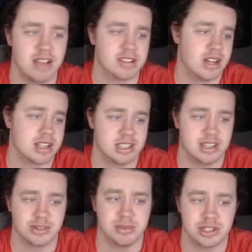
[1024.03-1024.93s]
o'clock today,
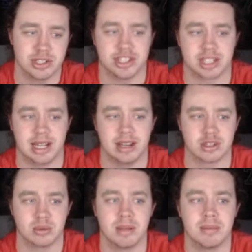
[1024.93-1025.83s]
so be sure to check that out as
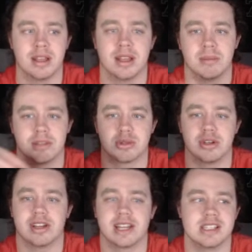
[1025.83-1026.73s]
well. That's really all
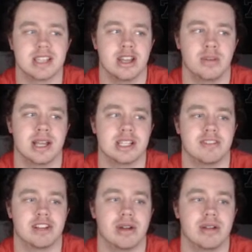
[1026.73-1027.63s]
I got to say. Hope you guys have a
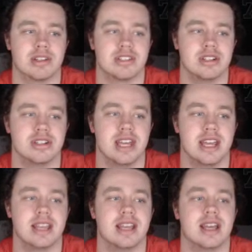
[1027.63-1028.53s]
great rest of your day,
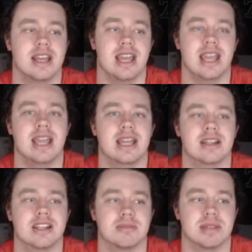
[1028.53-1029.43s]
and
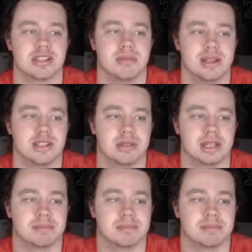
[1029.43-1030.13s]
let's make some money this weekend.